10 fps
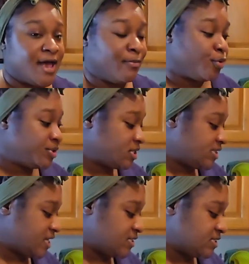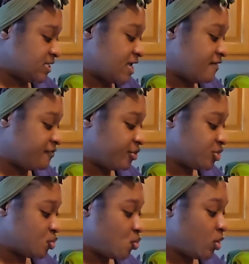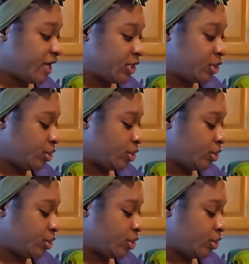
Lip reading: I'm going to taste it after it's cool and